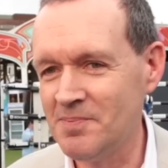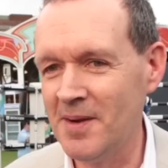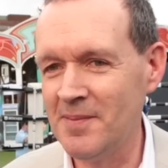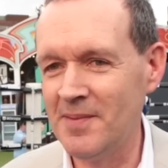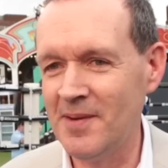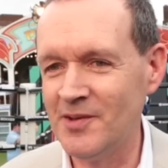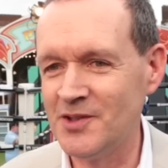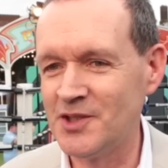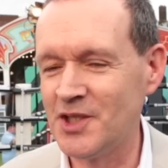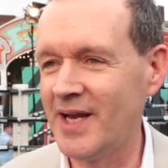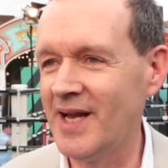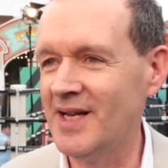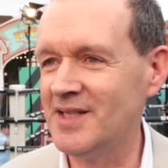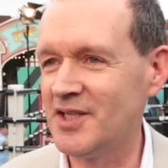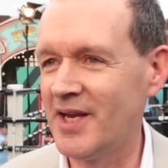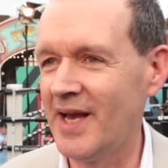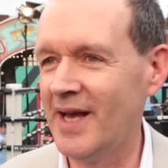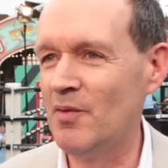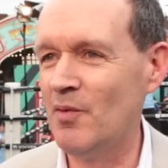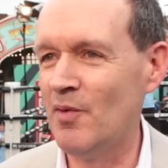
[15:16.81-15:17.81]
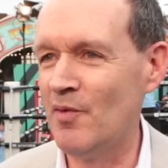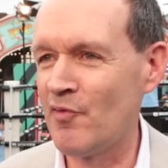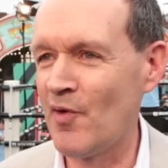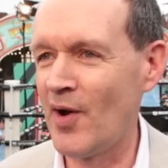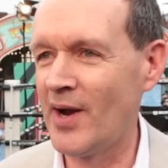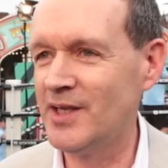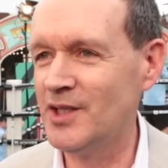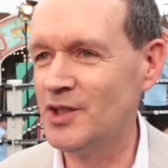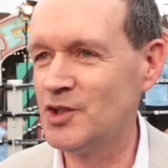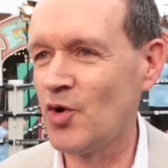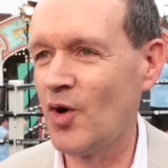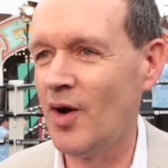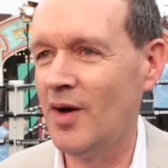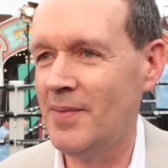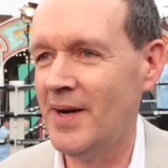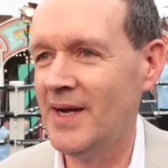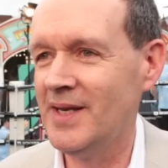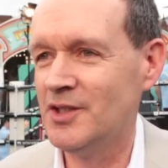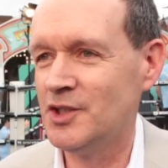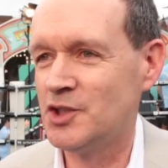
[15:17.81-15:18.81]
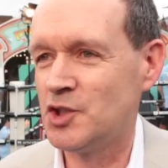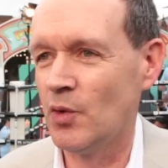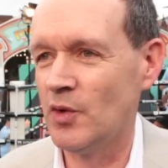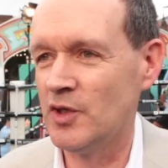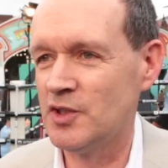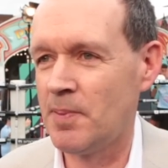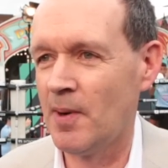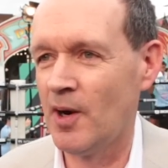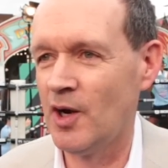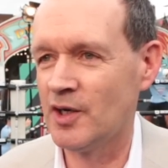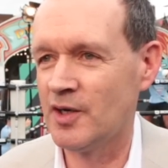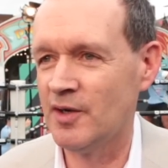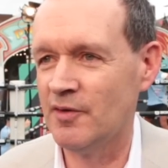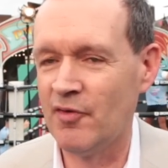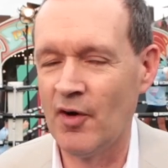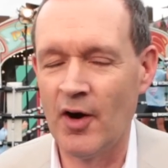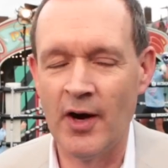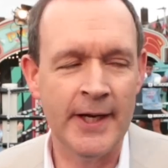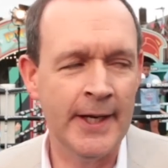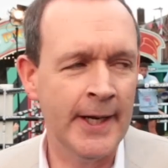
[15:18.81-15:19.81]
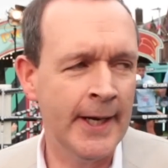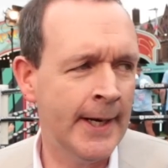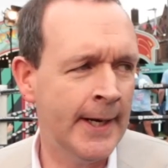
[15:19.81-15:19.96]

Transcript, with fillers: Maybe we should get together with Frank and try and make the Joyce Parker fight.